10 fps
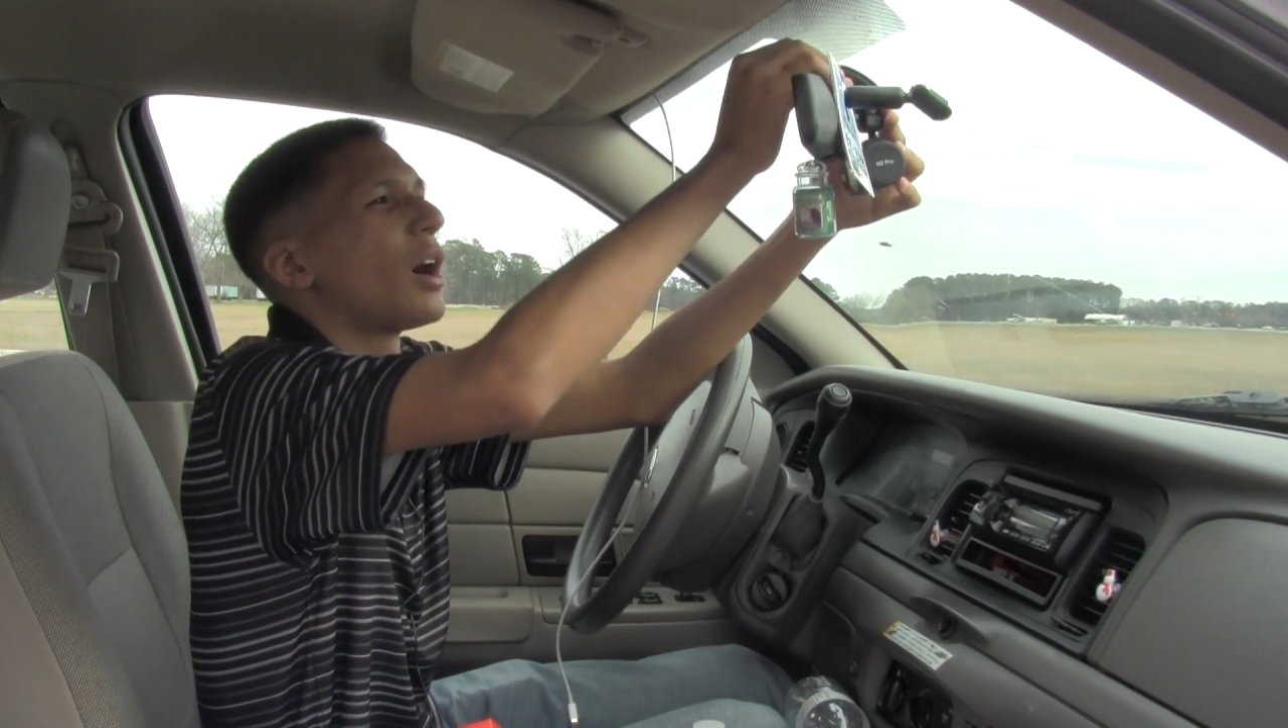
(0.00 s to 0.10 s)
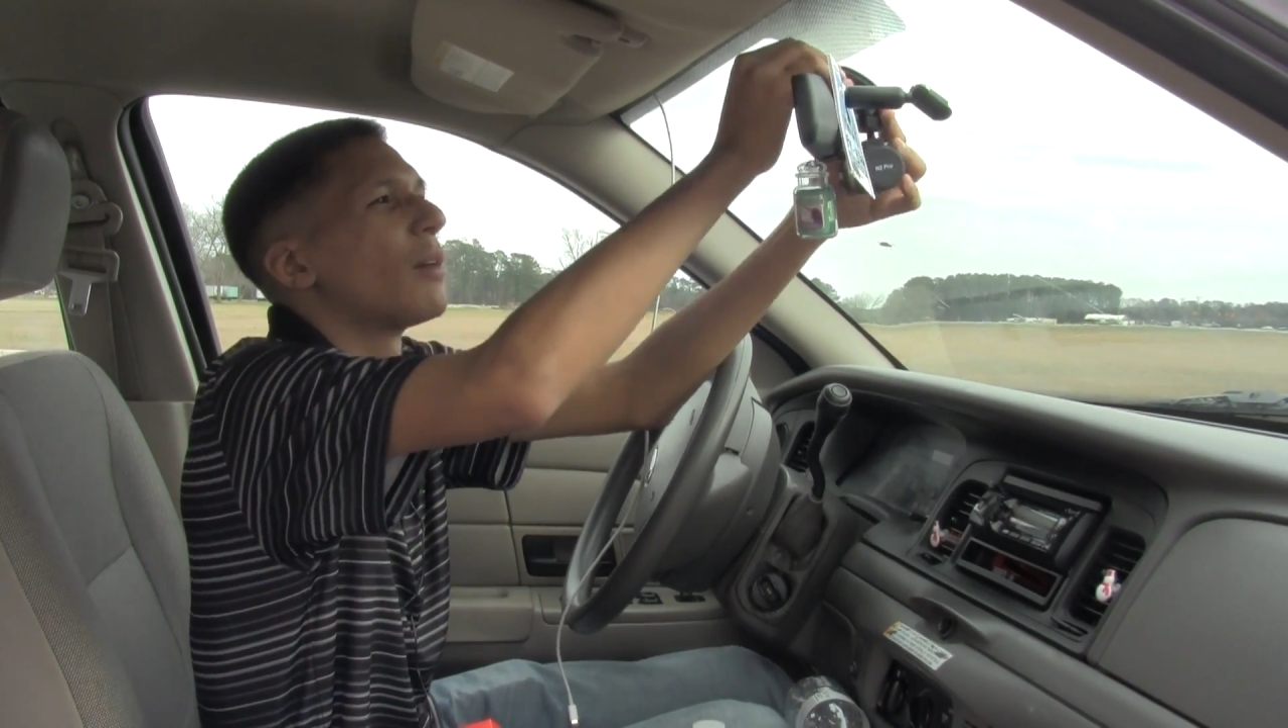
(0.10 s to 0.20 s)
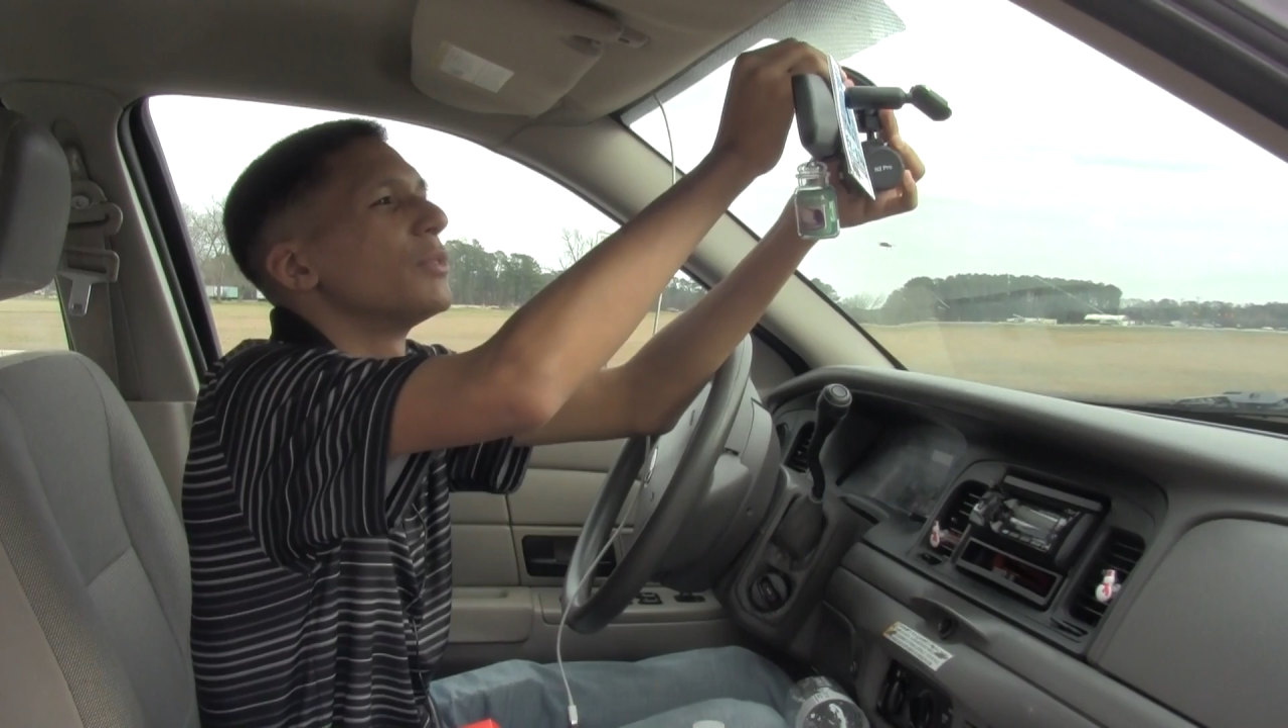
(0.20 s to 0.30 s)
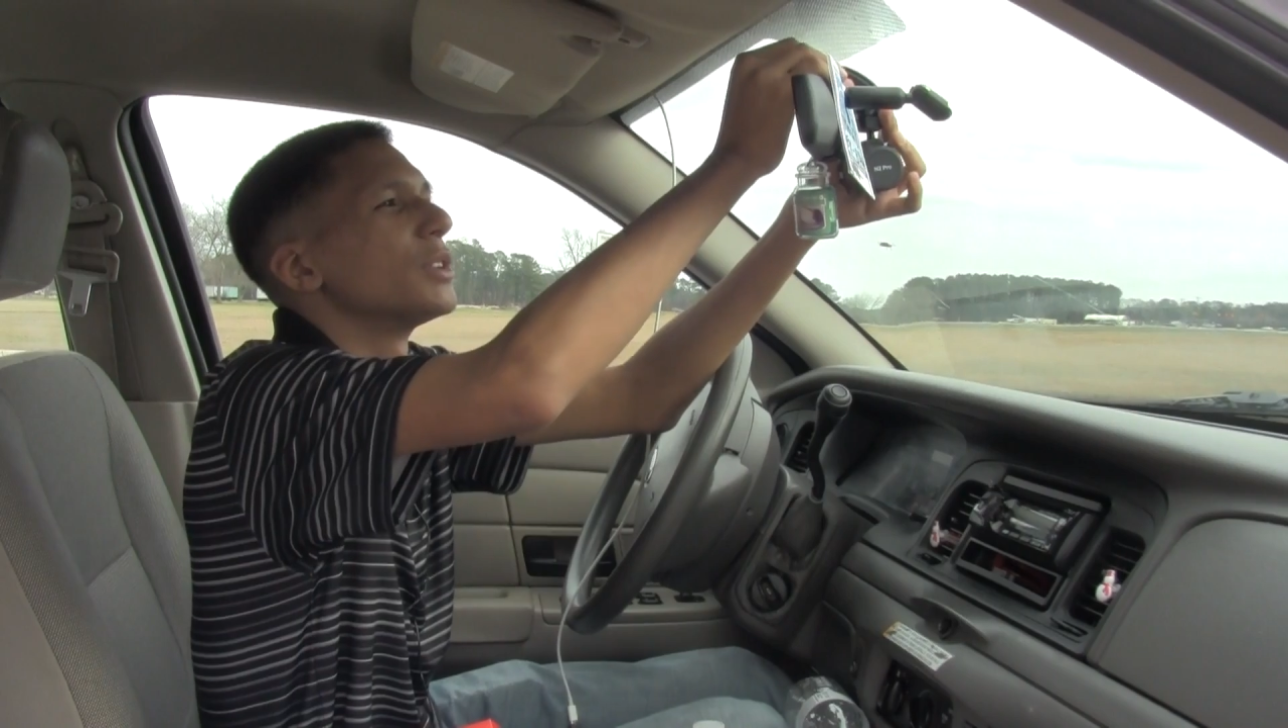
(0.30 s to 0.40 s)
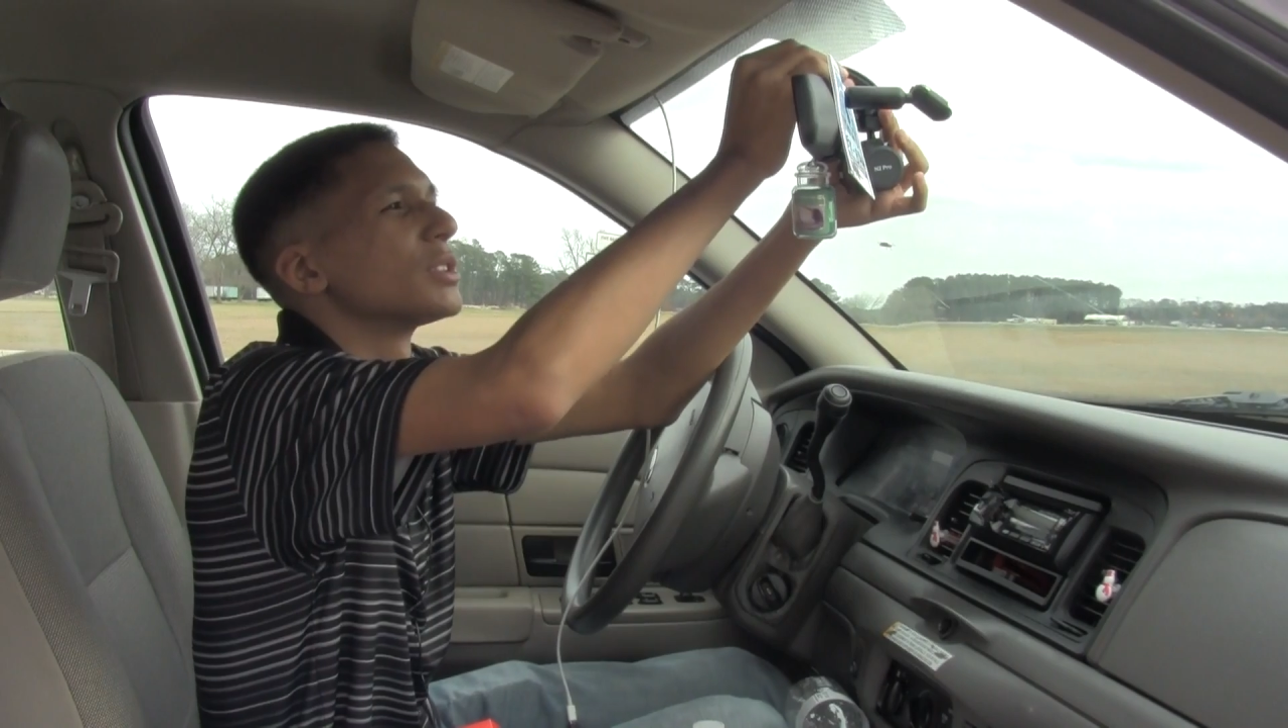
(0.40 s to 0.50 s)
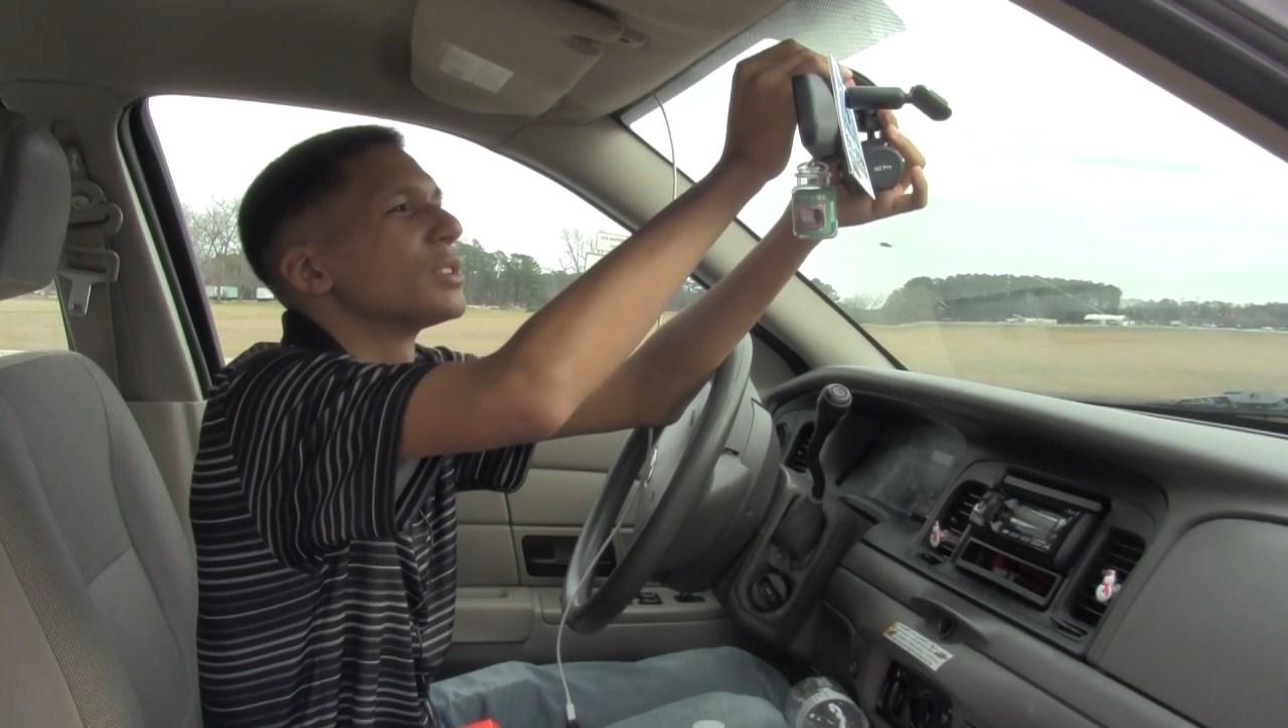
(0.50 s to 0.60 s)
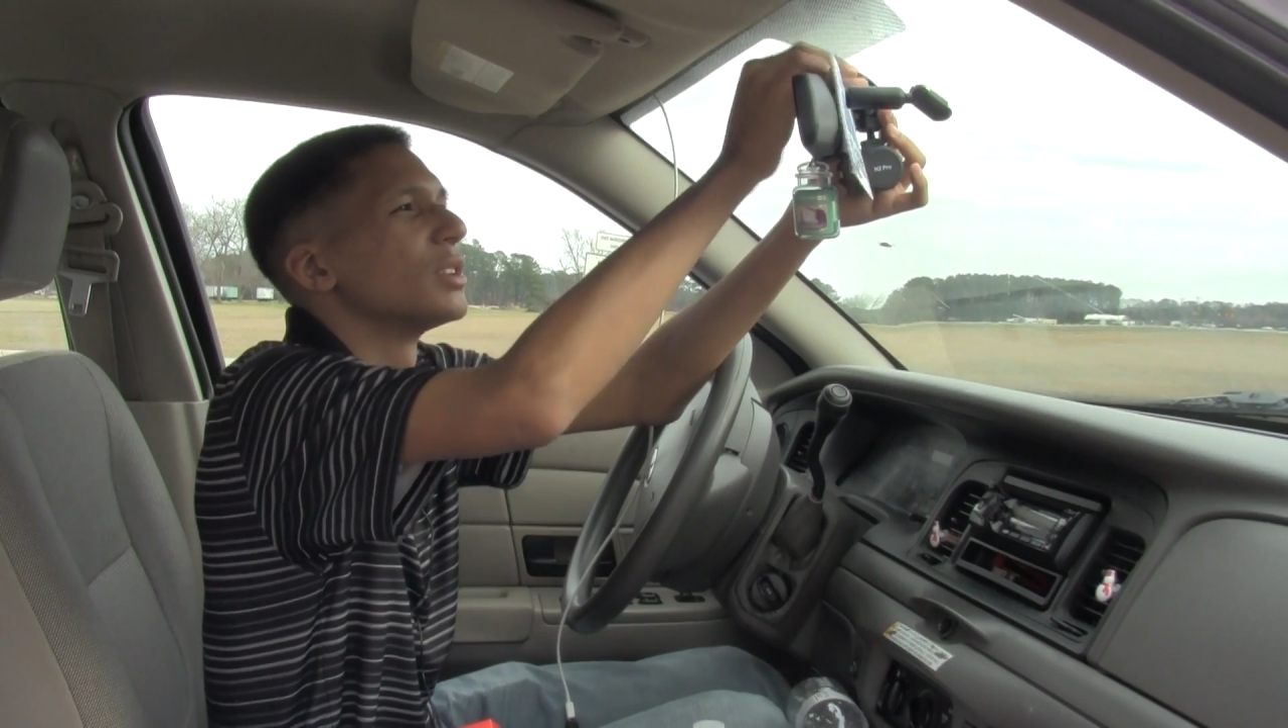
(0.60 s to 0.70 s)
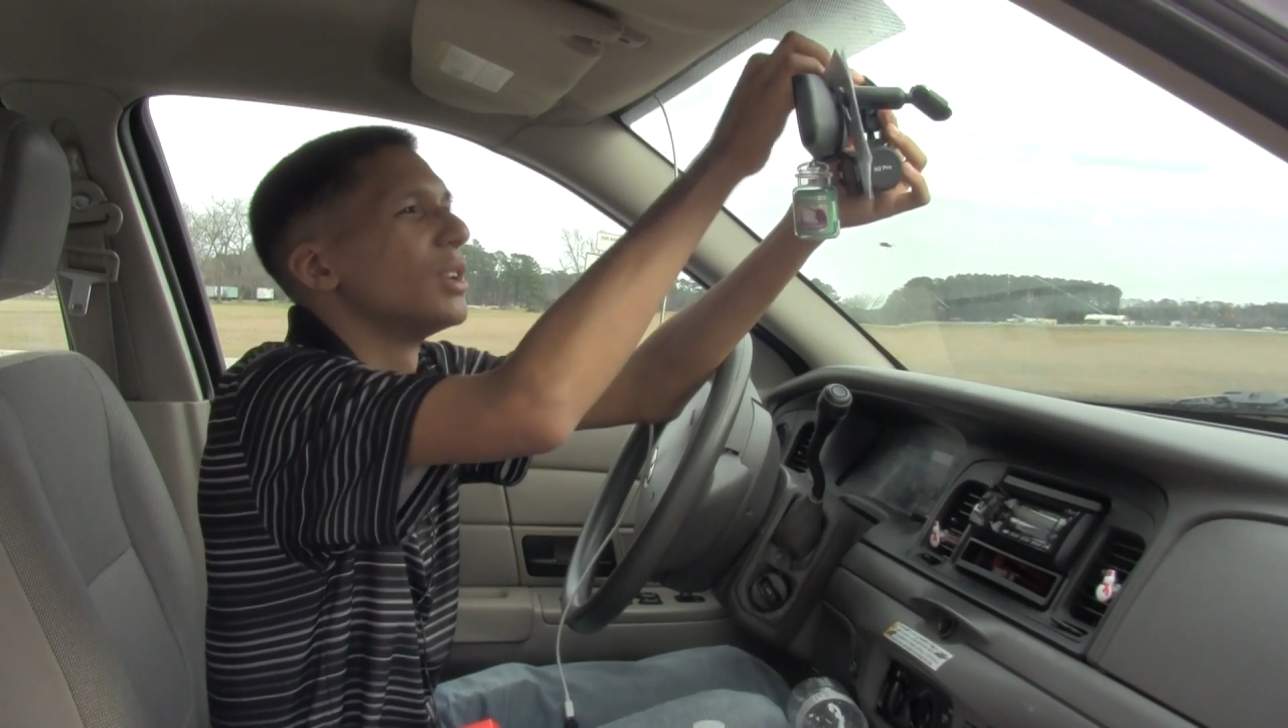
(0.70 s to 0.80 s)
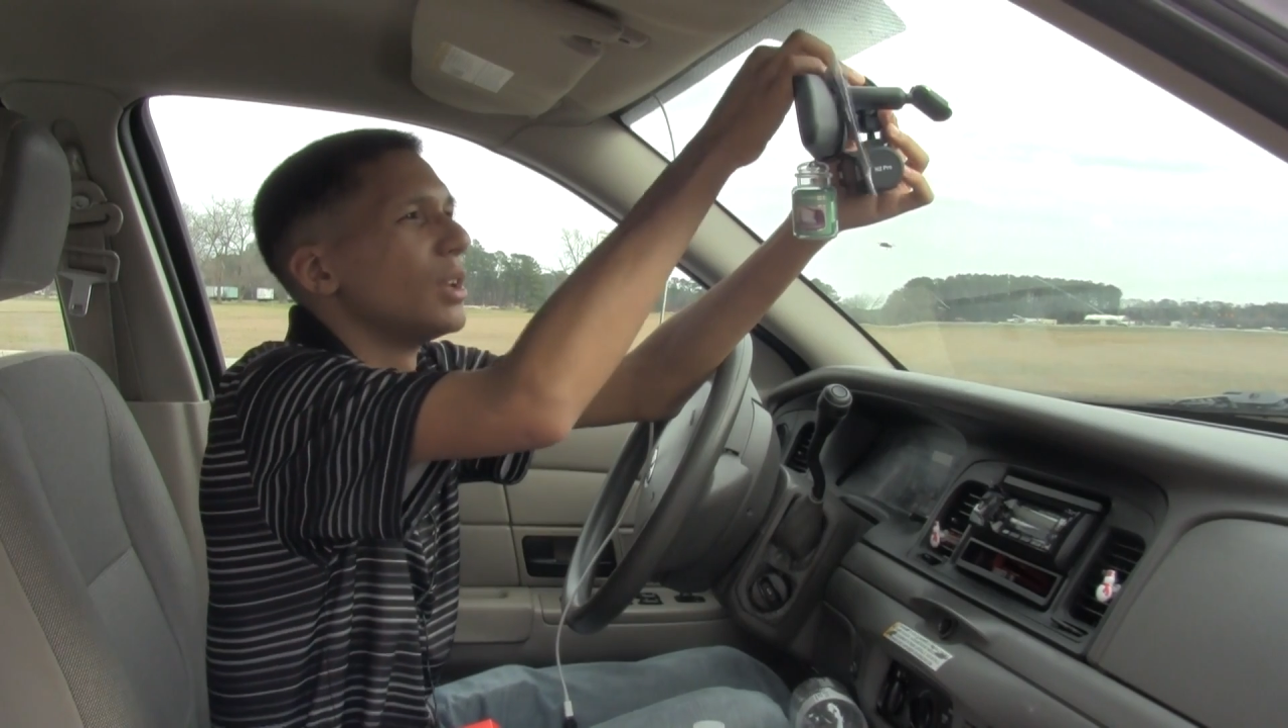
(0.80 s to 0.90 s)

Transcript: obvious,